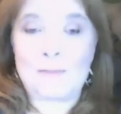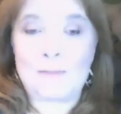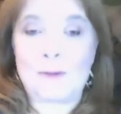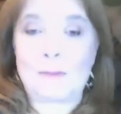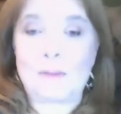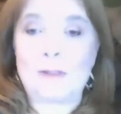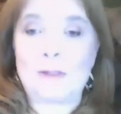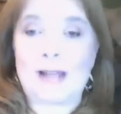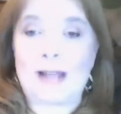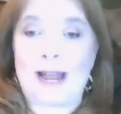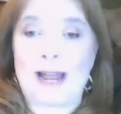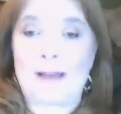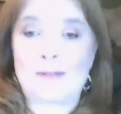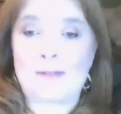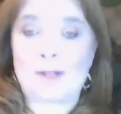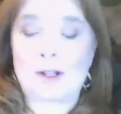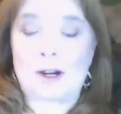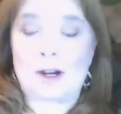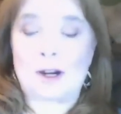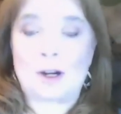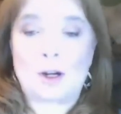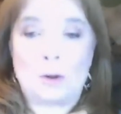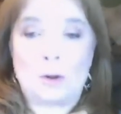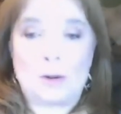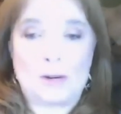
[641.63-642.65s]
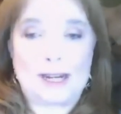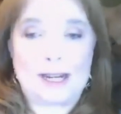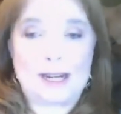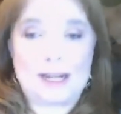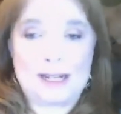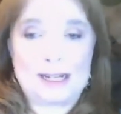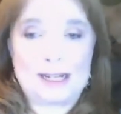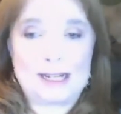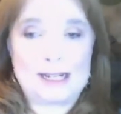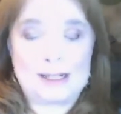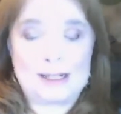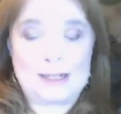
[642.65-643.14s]
mobile apps are a quick
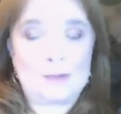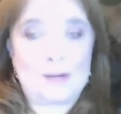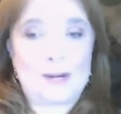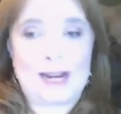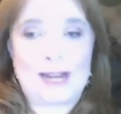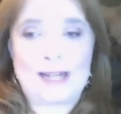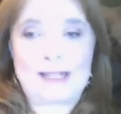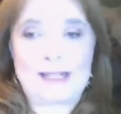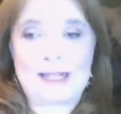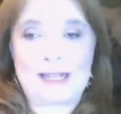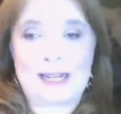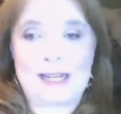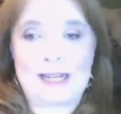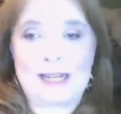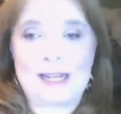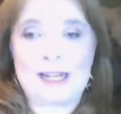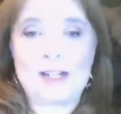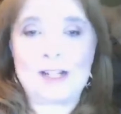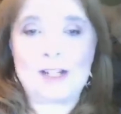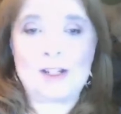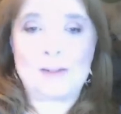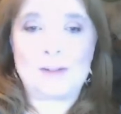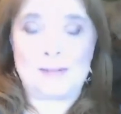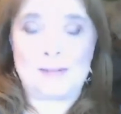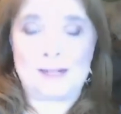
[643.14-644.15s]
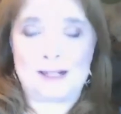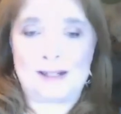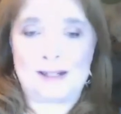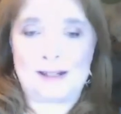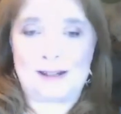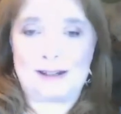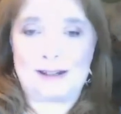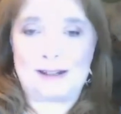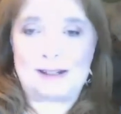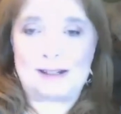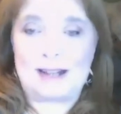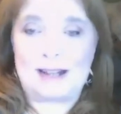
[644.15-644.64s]
and easy way to get into
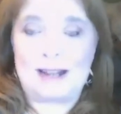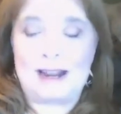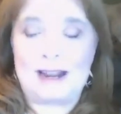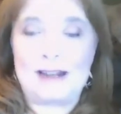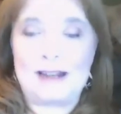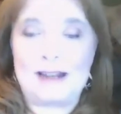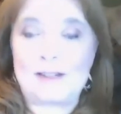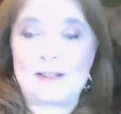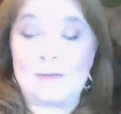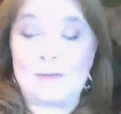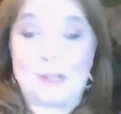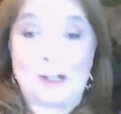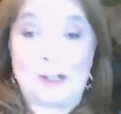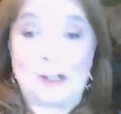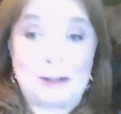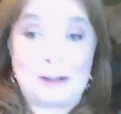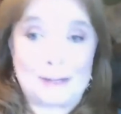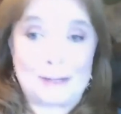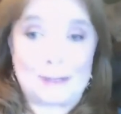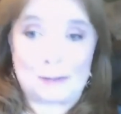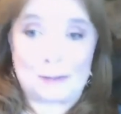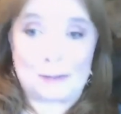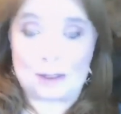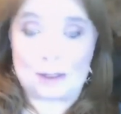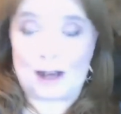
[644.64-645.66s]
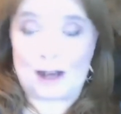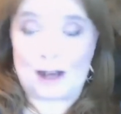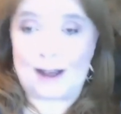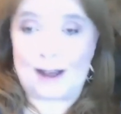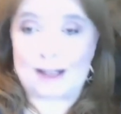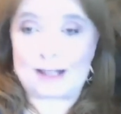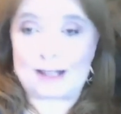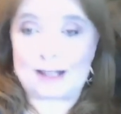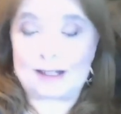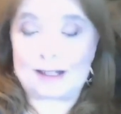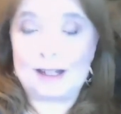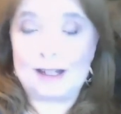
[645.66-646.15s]
business, and it's very minimal
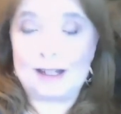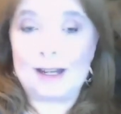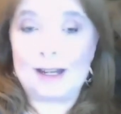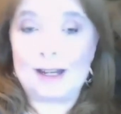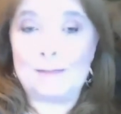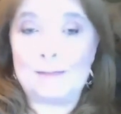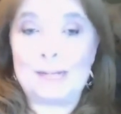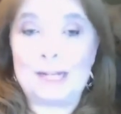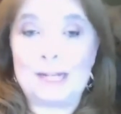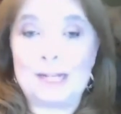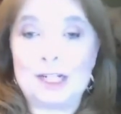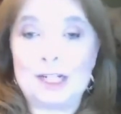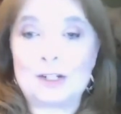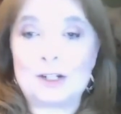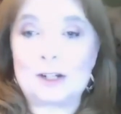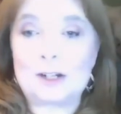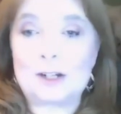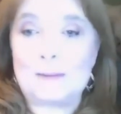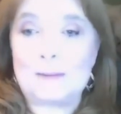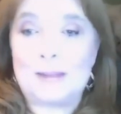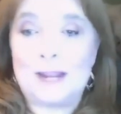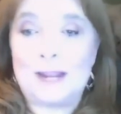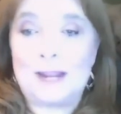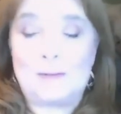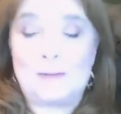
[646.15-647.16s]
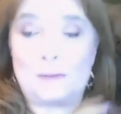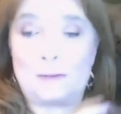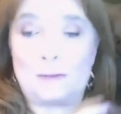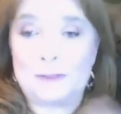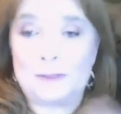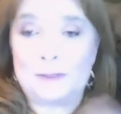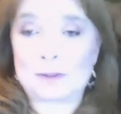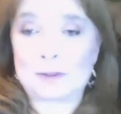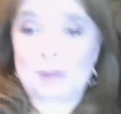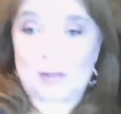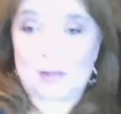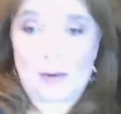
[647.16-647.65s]
cost, meaning you're going to pay for
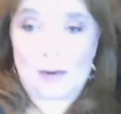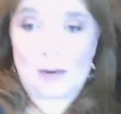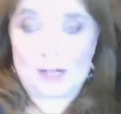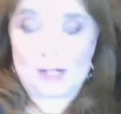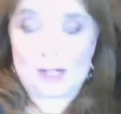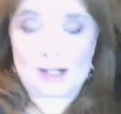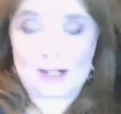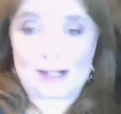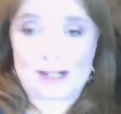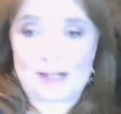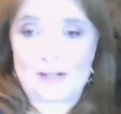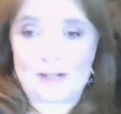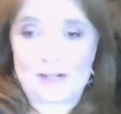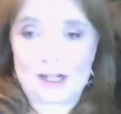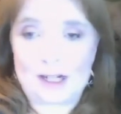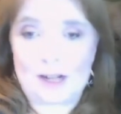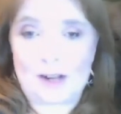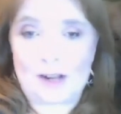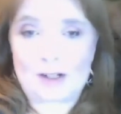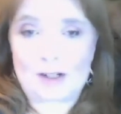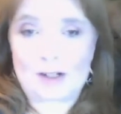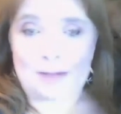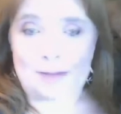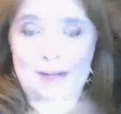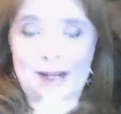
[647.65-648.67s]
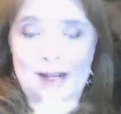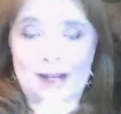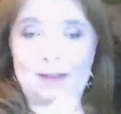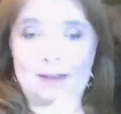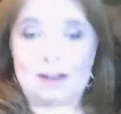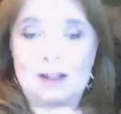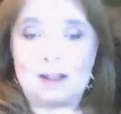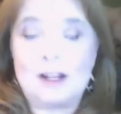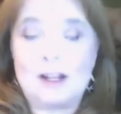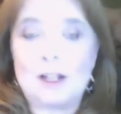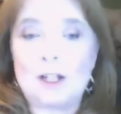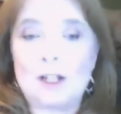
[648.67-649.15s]
Builderall, which is $70 a month.
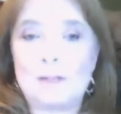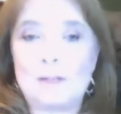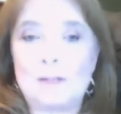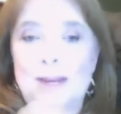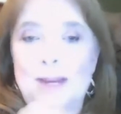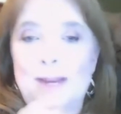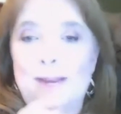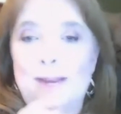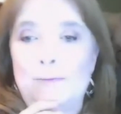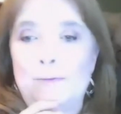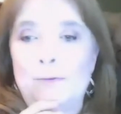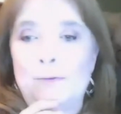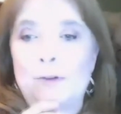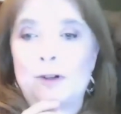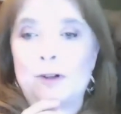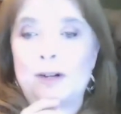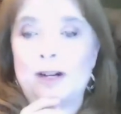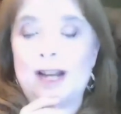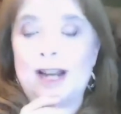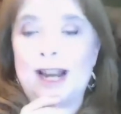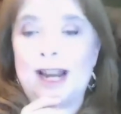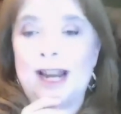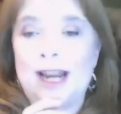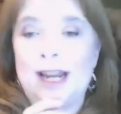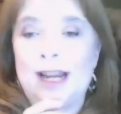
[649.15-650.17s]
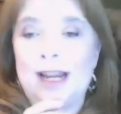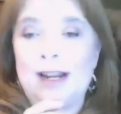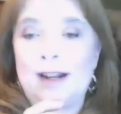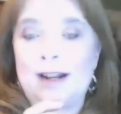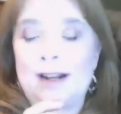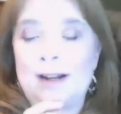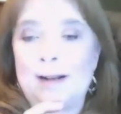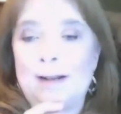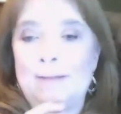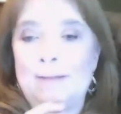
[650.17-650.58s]
You'll pay for a